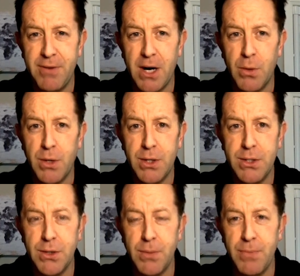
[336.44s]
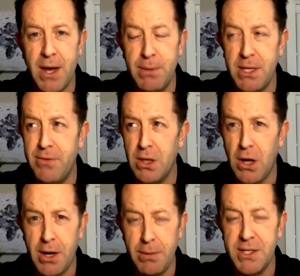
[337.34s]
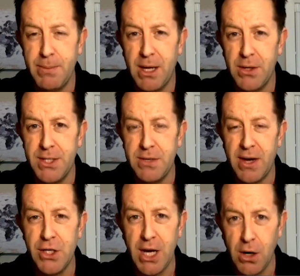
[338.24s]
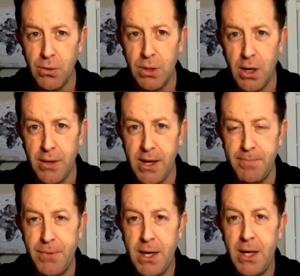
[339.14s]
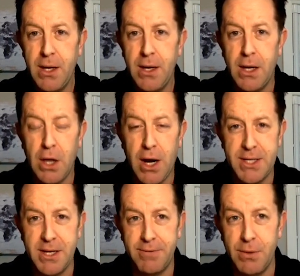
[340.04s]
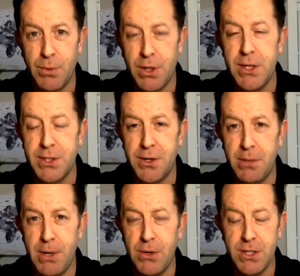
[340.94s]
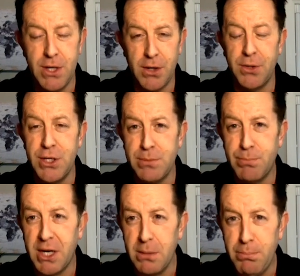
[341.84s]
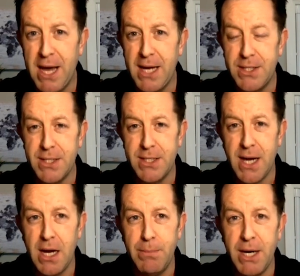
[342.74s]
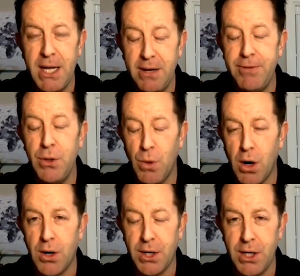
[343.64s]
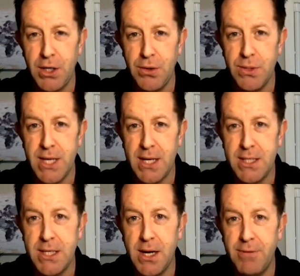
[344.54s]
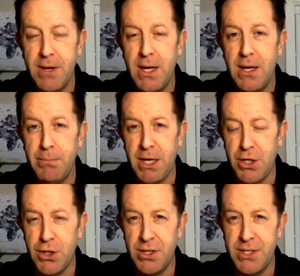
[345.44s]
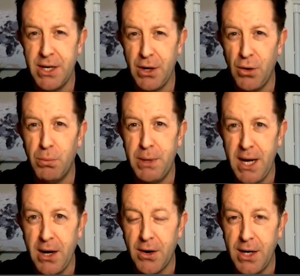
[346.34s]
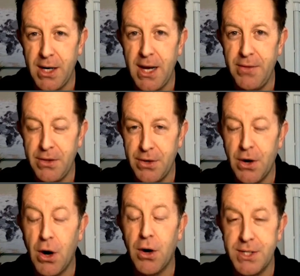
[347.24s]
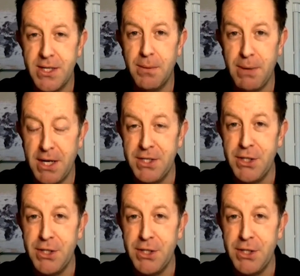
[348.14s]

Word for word: by fireworks. So I believe a lot of municipalities have actually outlawed them. A lot of the stuff that we're concerned about is not only just bringing pets inside, but if you are going to use that stuff, make sure it's in an open area and that there are some